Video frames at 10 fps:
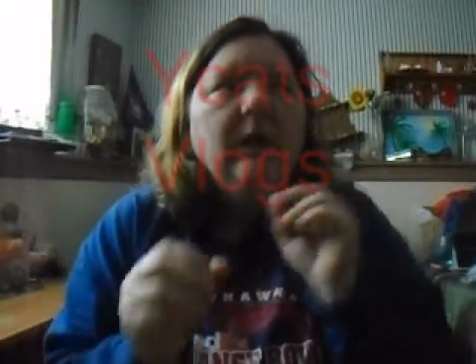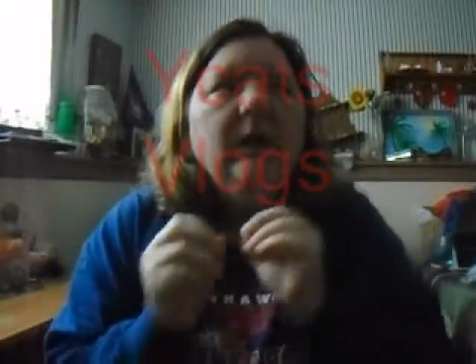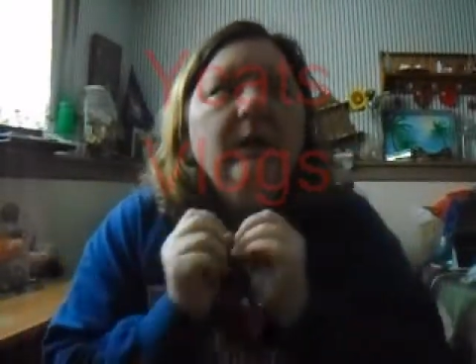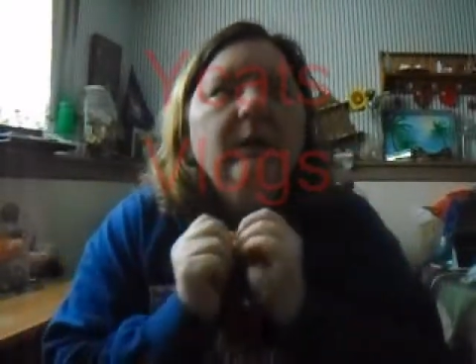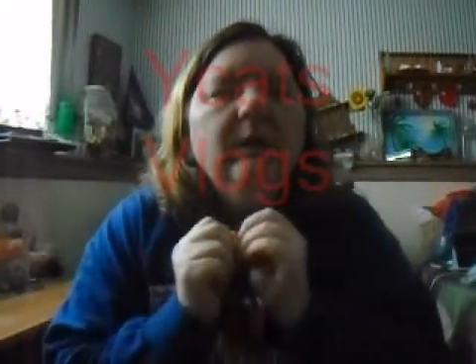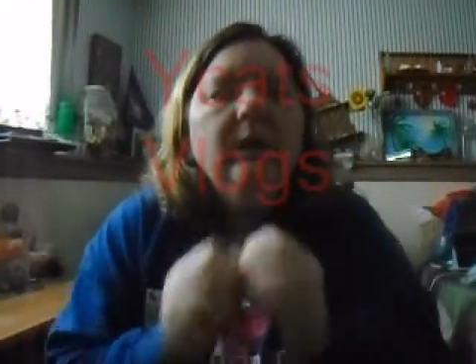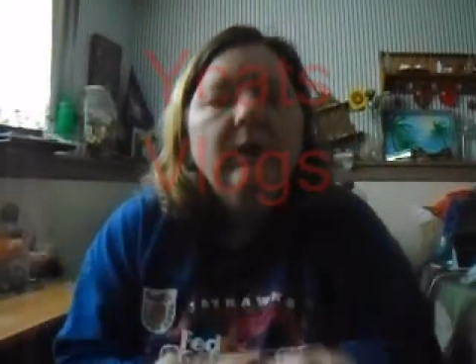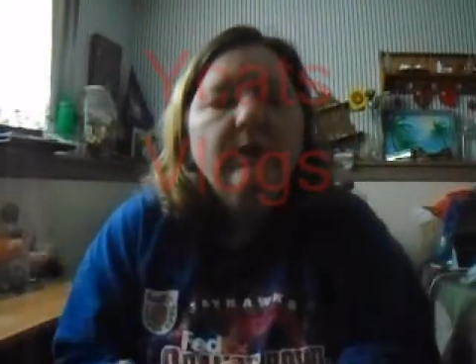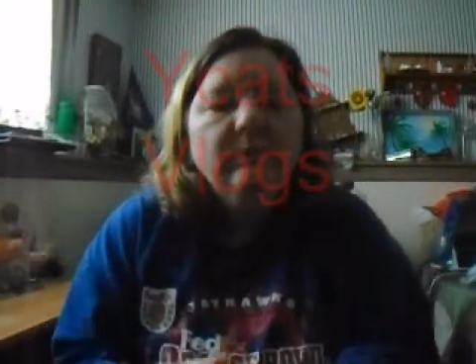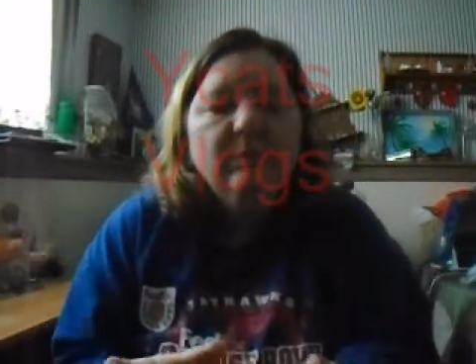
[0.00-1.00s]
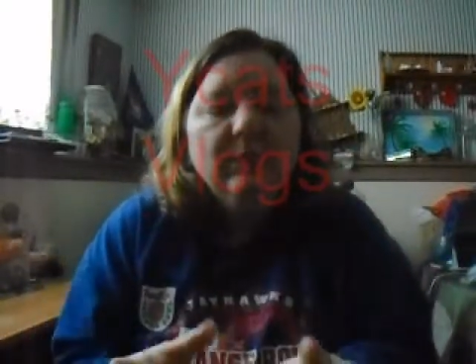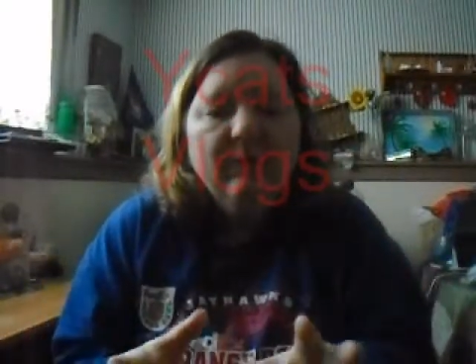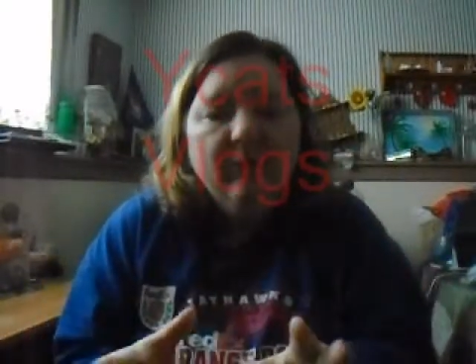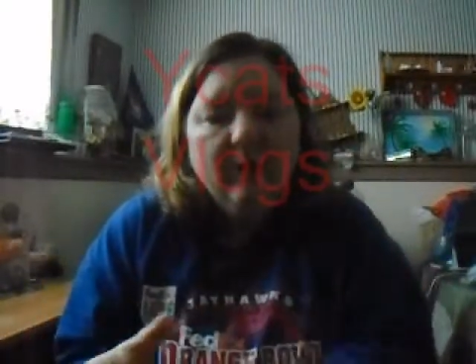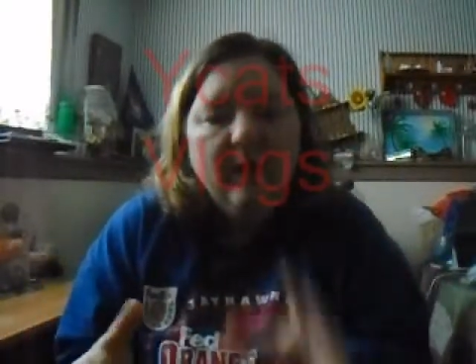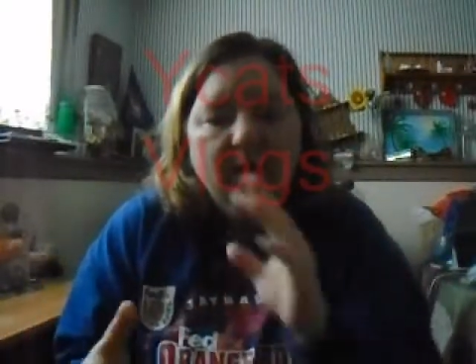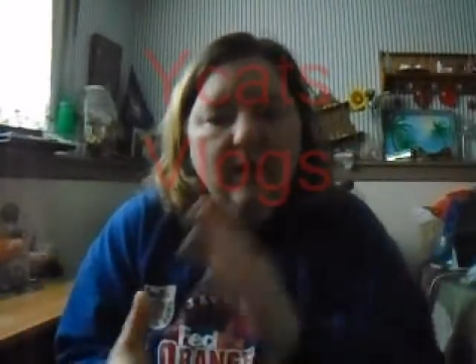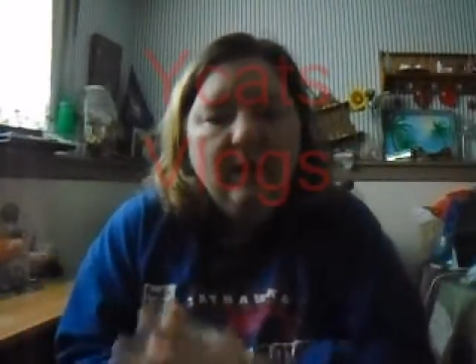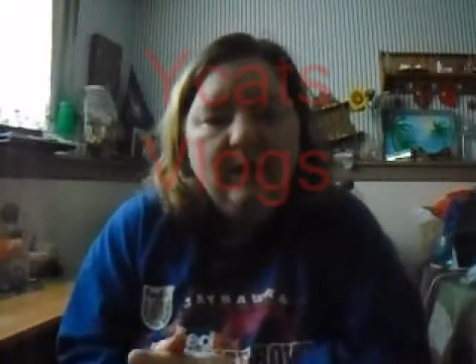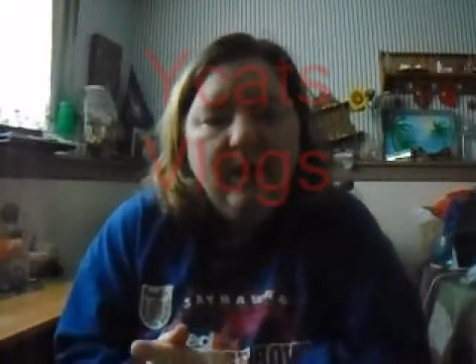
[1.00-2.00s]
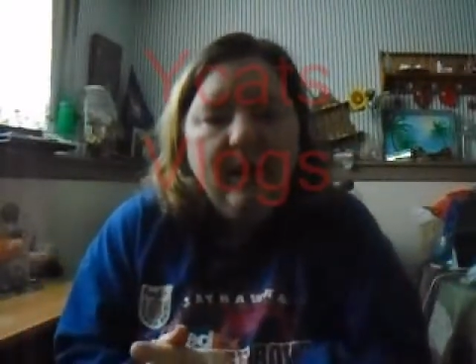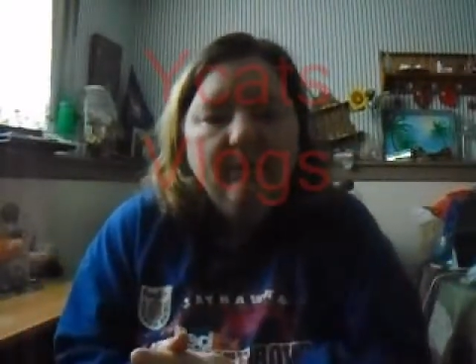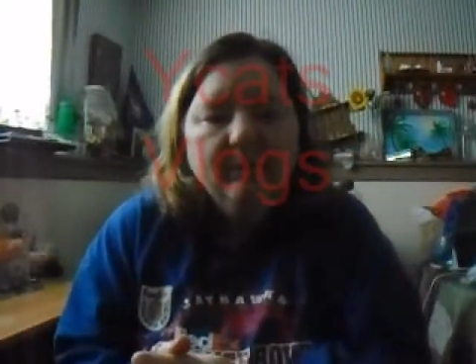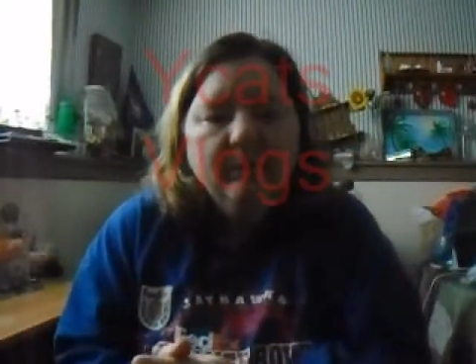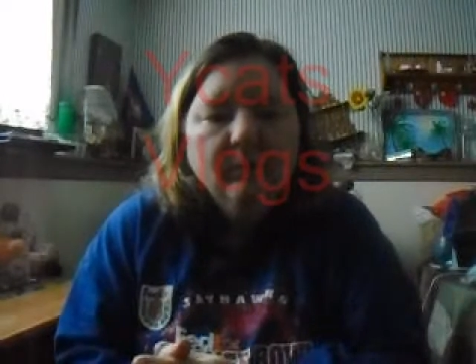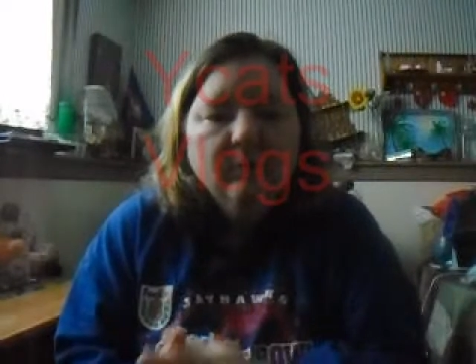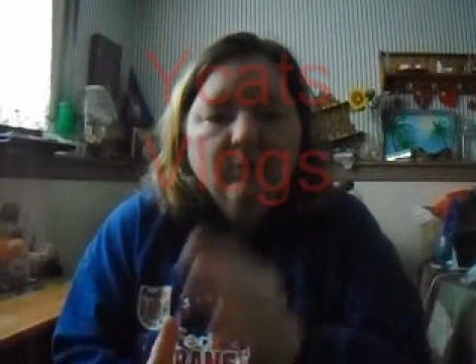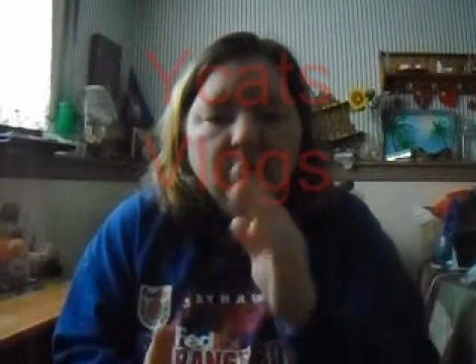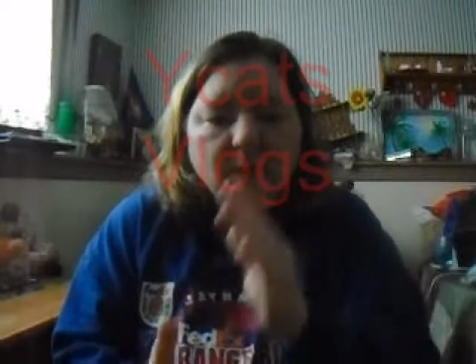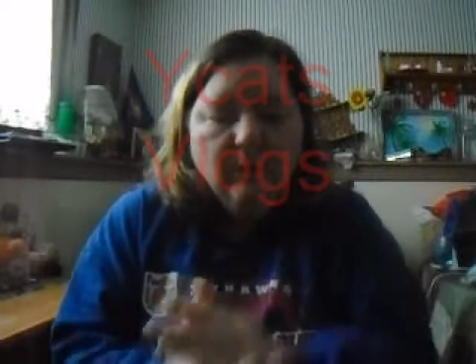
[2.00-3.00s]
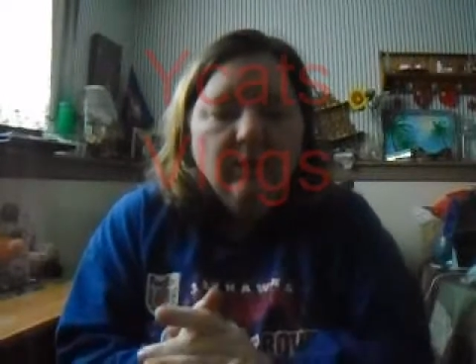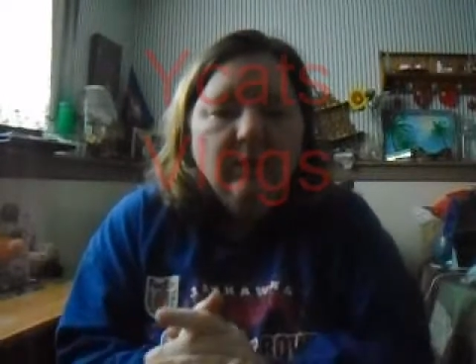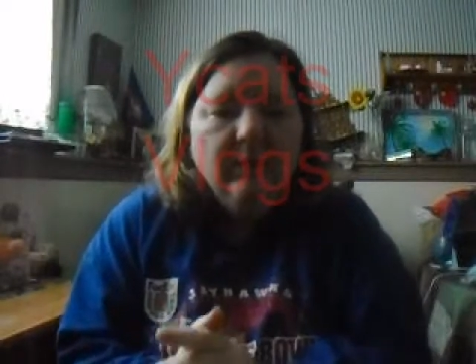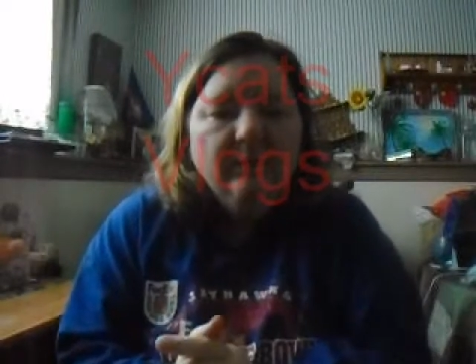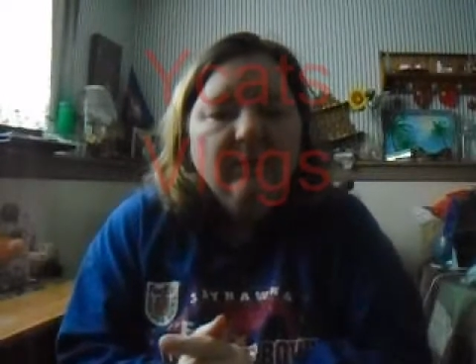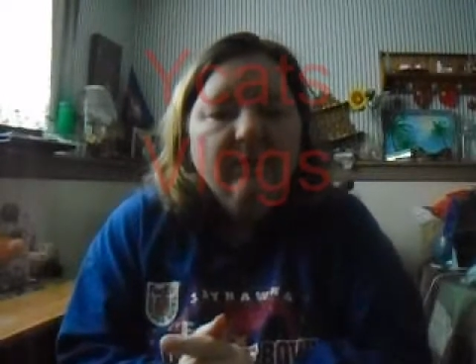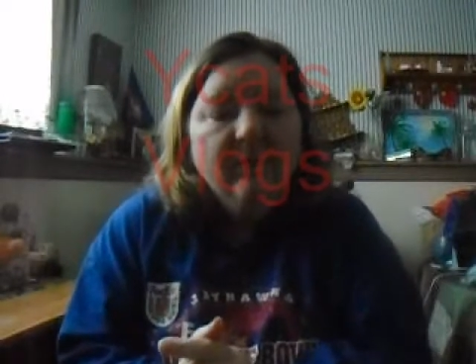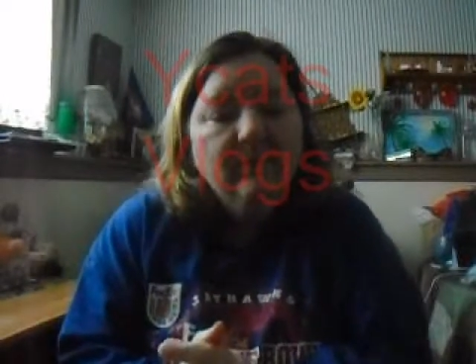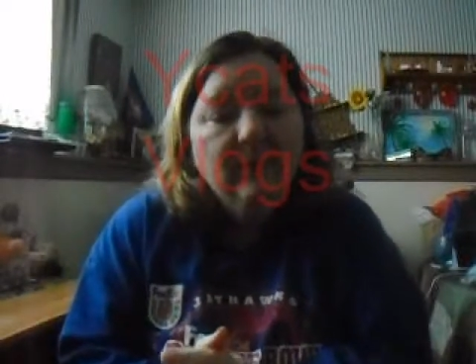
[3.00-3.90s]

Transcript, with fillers: glimpse of her getting kidnapped, a glimpse of them telling the